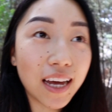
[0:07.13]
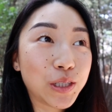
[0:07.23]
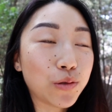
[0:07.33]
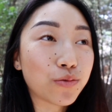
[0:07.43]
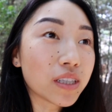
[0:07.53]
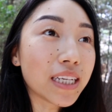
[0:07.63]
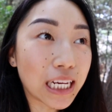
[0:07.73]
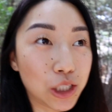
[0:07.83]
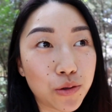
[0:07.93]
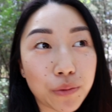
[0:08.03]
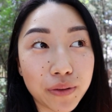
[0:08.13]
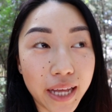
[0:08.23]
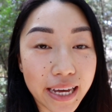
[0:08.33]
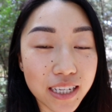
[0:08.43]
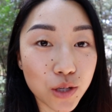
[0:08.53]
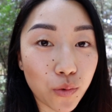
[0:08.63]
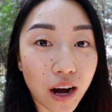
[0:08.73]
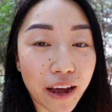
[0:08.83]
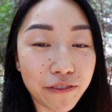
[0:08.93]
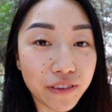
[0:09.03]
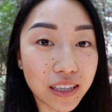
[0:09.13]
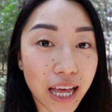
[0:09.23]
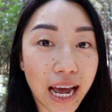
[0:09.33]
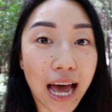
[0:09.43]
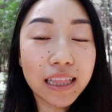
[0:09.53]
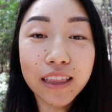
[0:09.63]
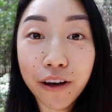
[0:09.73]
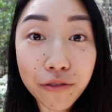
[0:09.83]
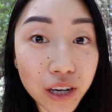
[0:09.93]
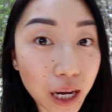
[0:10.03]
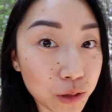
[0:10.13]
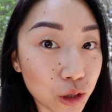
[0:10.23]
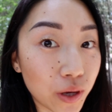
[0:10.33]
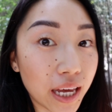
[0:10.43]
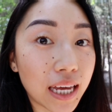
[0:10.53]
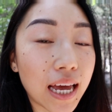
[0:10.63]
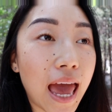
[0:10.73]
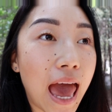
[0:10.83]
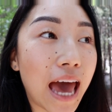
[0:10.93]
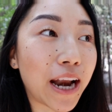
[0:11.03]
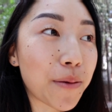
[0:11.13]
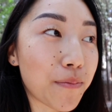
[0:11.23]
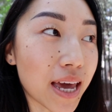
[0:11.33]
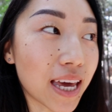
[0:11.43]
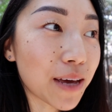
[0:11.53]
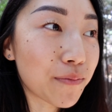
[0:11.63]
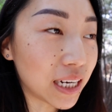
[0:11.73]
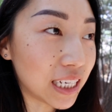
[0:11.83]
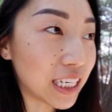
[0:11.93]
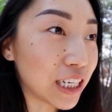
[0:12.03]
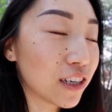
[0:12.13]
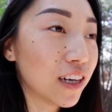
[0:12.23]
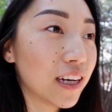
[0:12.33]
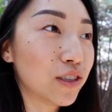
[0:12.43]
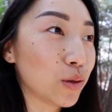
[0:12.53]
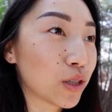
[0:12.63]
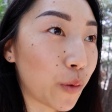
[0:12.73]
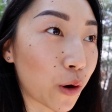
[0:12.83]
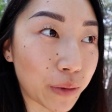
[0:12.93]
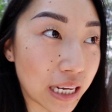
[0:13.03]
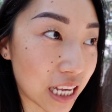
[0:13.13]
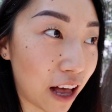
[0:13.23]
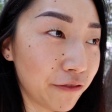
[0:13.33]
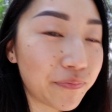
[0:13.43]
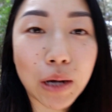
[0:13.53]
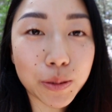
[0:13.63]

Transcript: to really get to a place where I feel like I love what I'm doing and I'm making money to support myself.